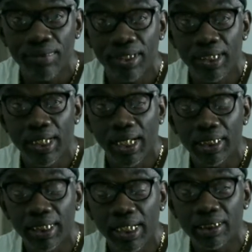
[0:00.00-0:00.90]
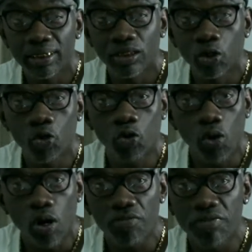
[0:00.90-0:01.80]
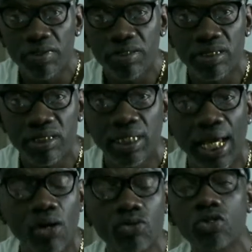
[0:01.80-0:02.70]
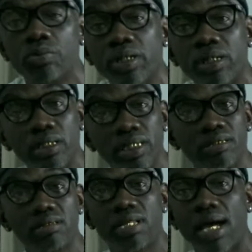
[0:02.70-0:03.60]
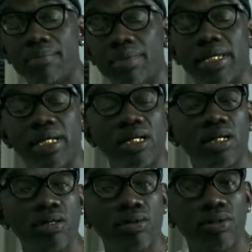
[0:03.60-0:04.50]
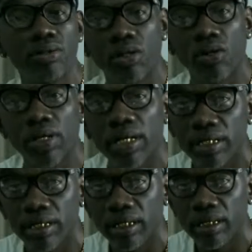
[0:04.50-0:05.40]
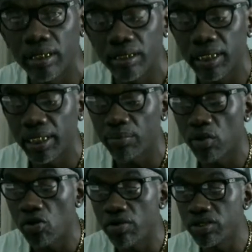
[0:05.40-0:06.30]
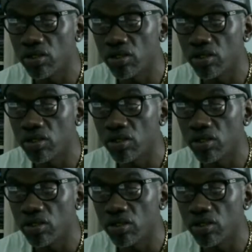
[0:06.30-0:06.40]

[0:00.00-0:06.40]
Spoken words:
He got elected to local office, city councilman, didn't stop there, and it kept going.